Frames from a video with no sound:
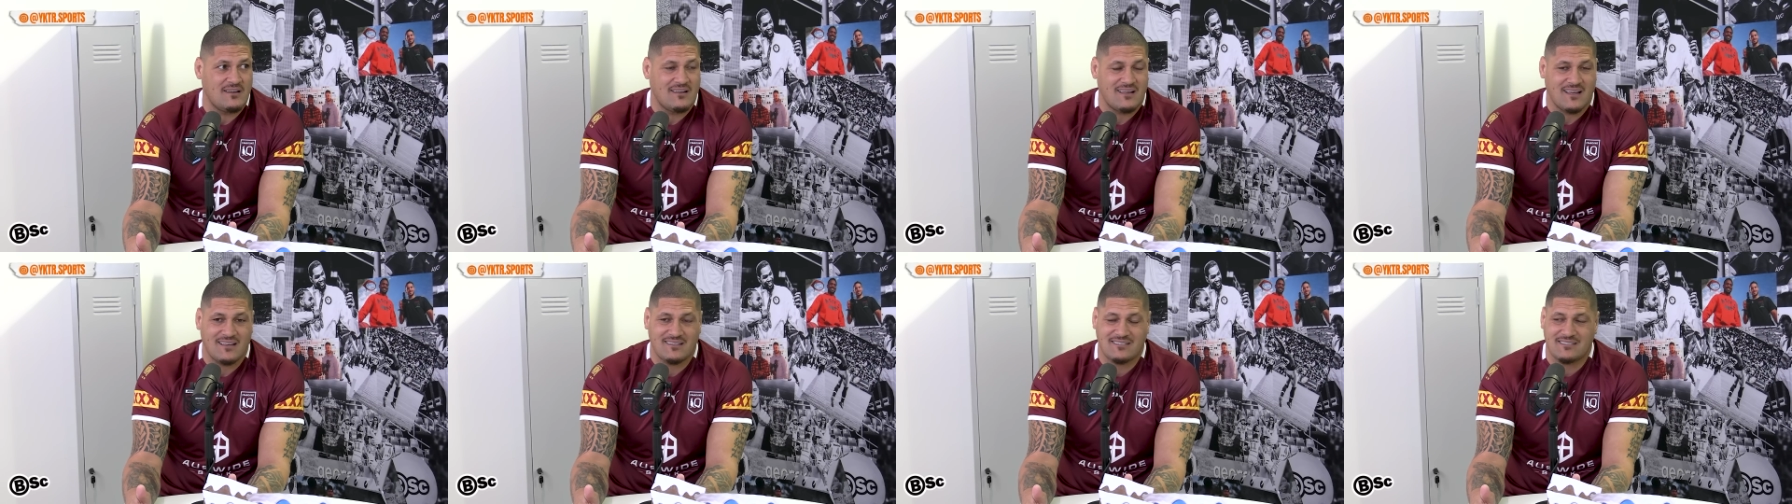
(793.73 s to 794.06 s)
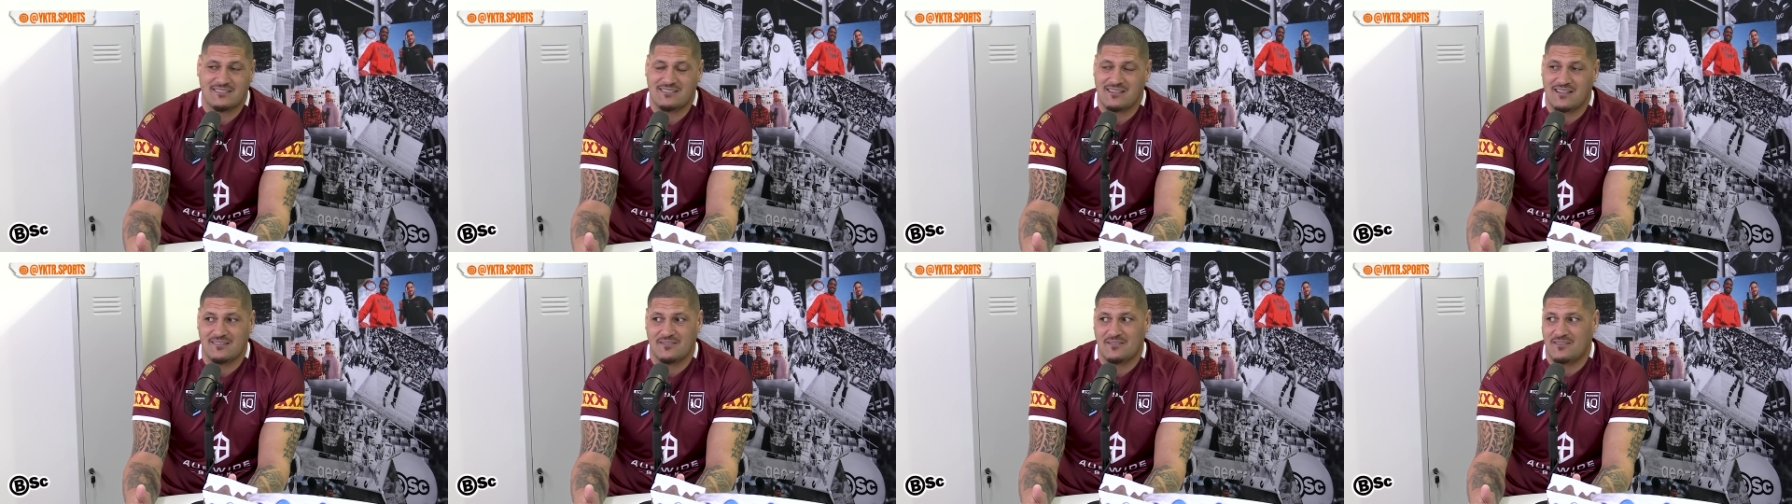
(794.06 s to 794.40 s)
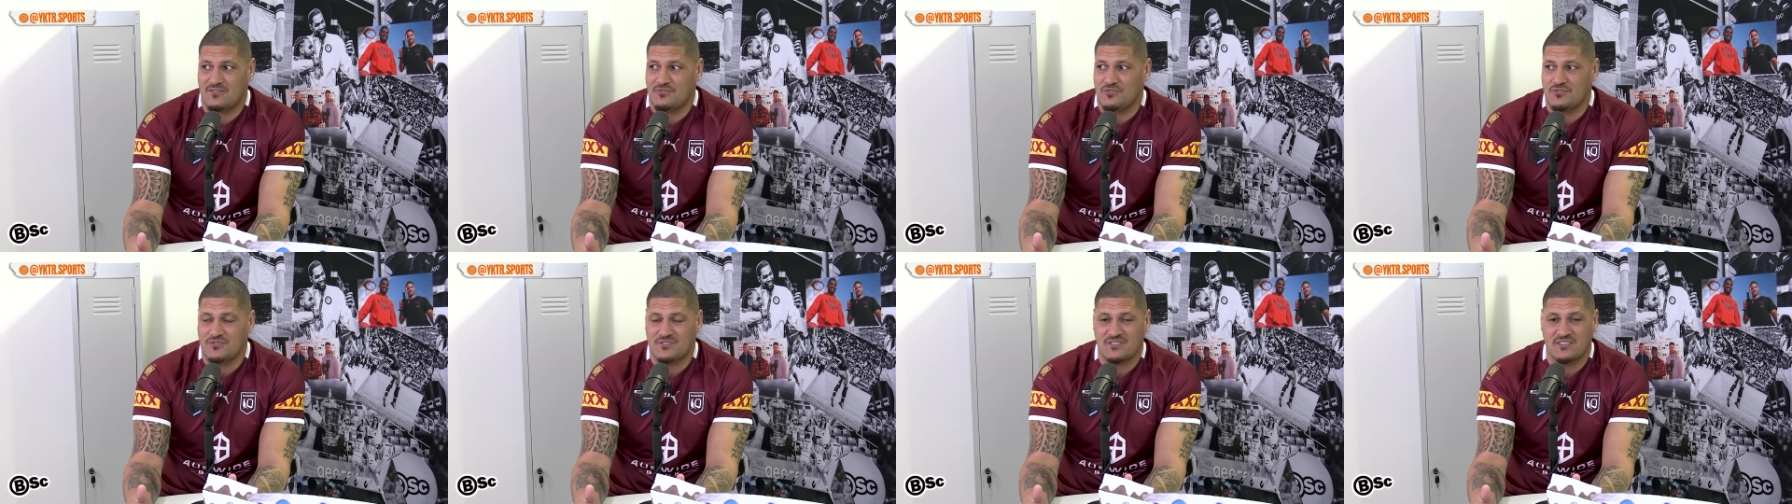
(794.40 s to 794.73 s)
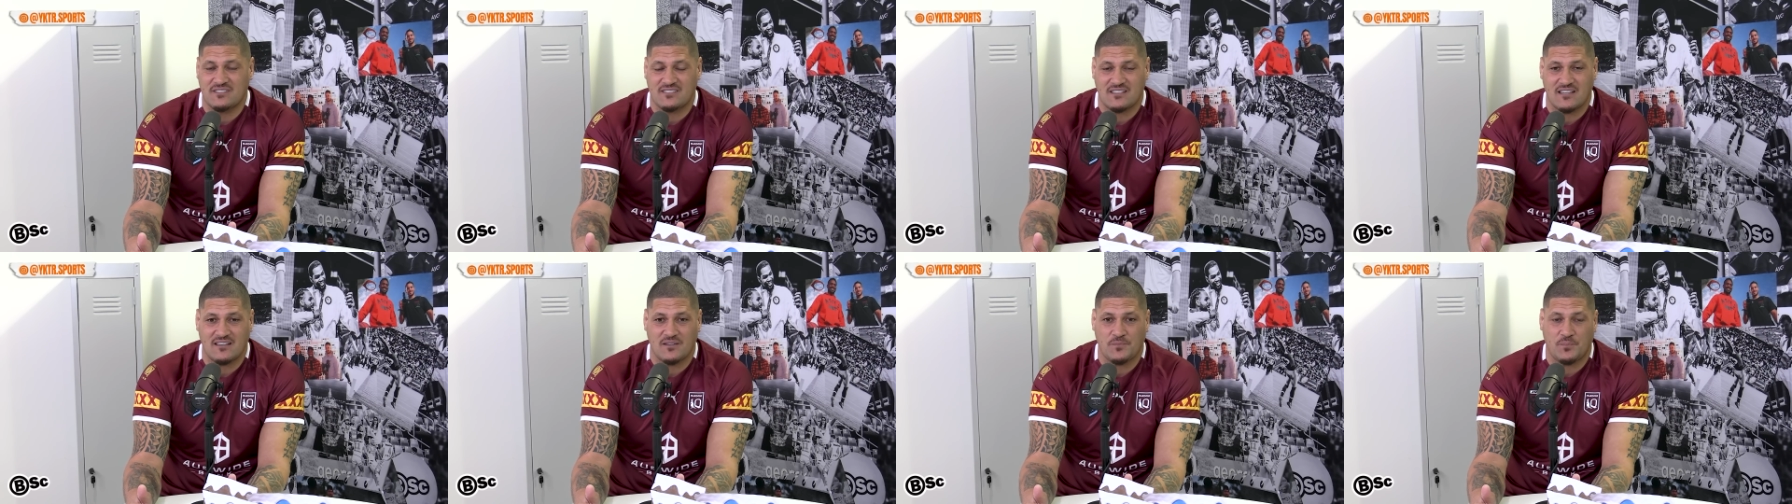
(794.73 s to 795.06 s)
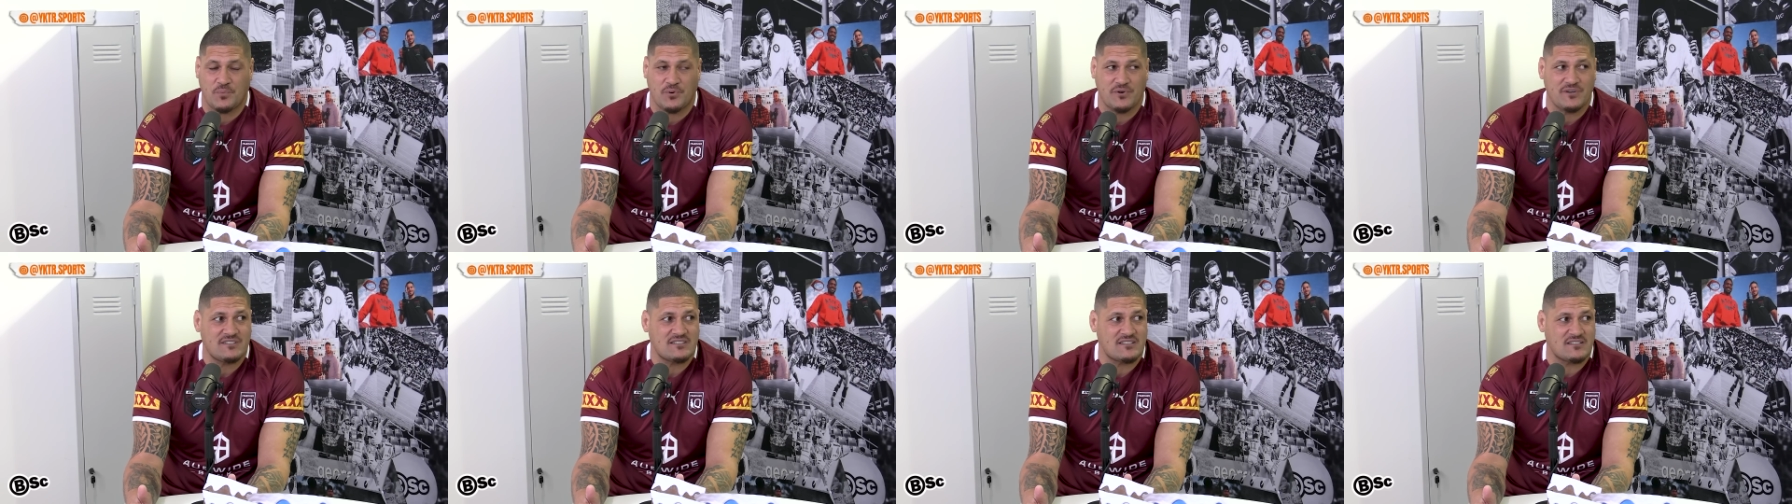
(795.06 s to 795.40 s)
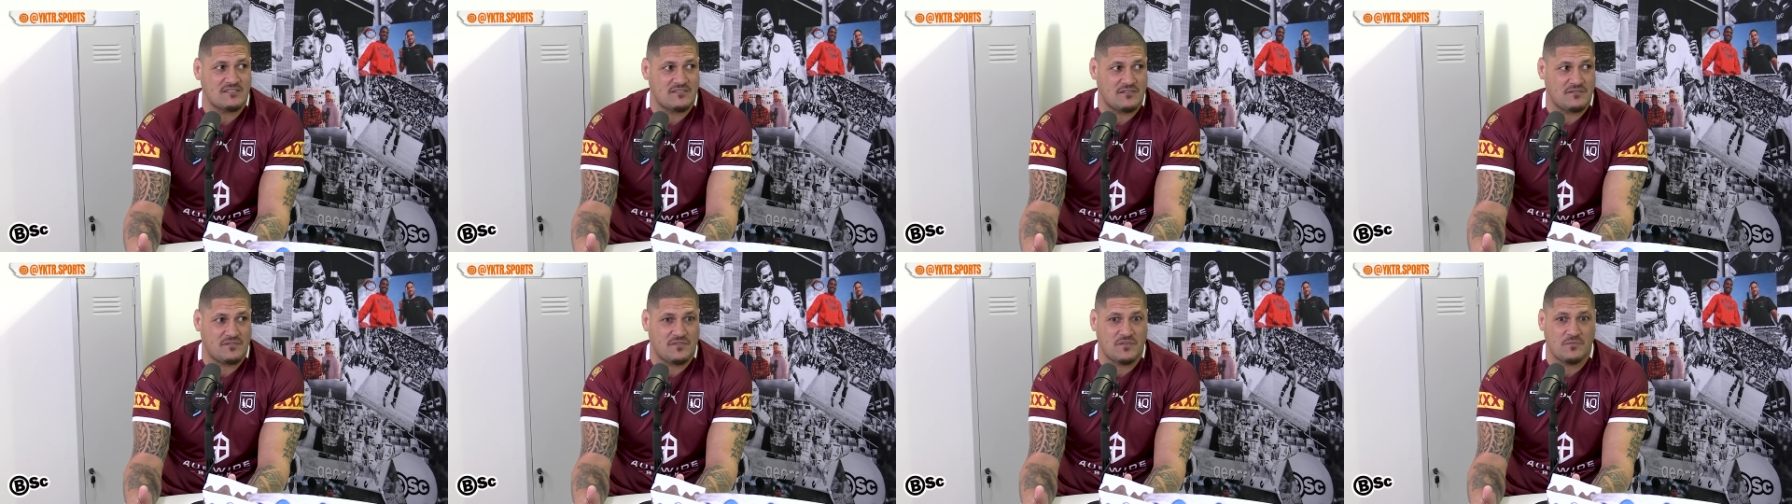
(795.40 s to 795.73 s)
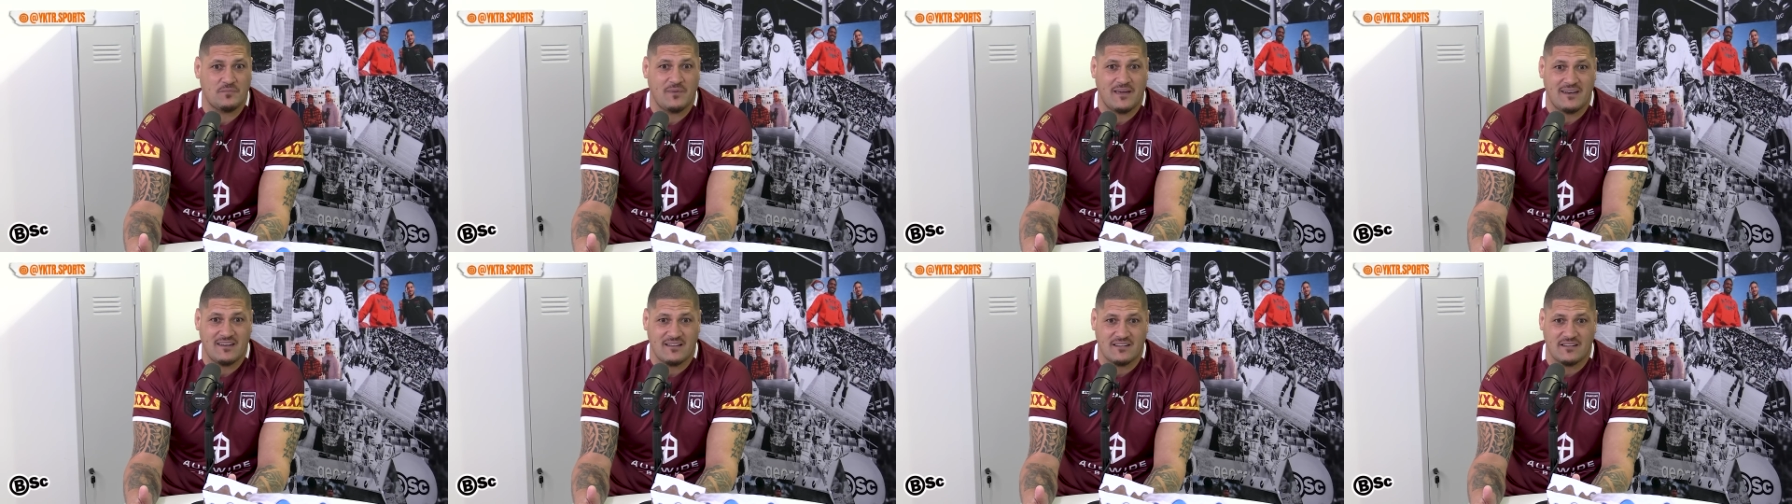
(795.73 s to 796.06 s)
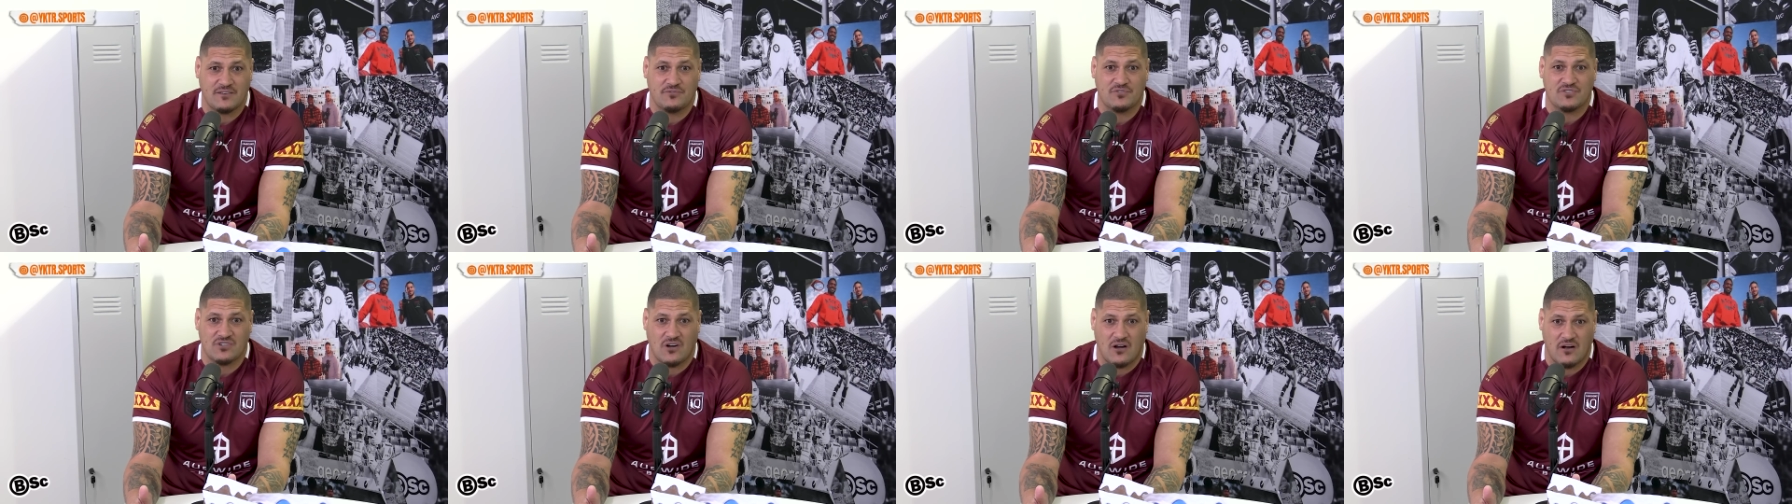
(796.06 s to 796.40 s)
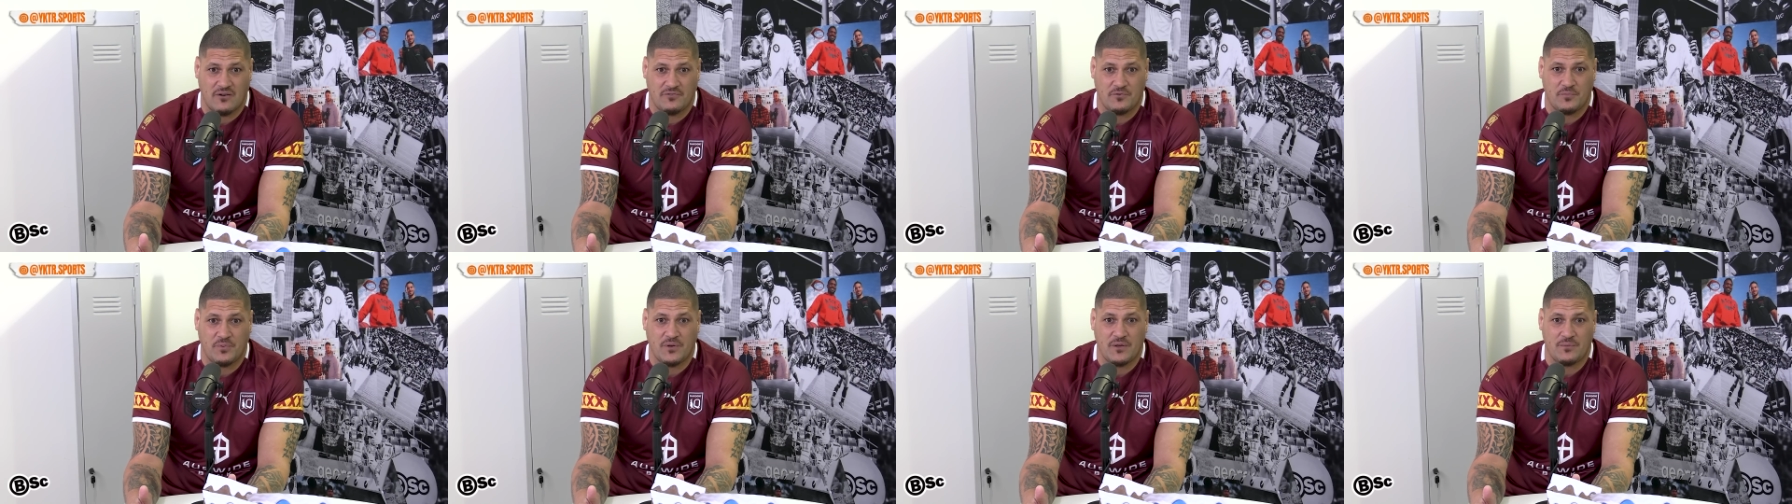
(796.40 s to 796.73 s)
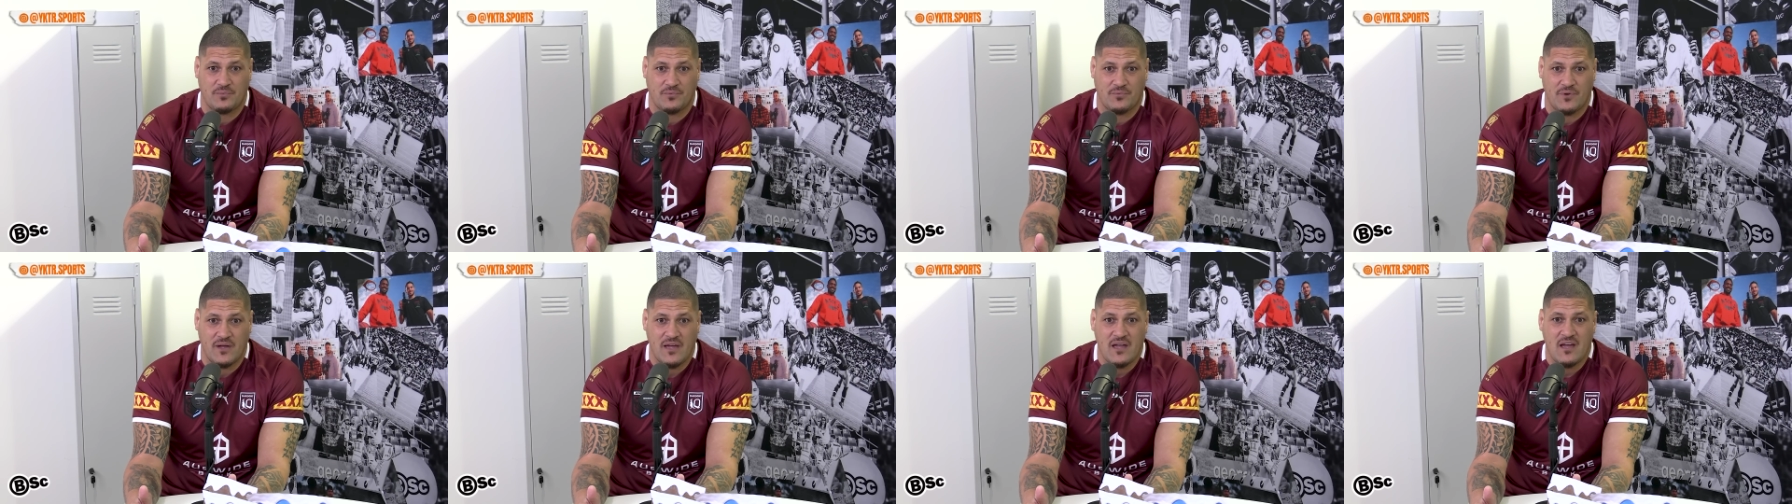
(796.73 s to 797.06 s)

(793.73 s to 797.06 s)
The Roosters set the precedent for medically retiring people.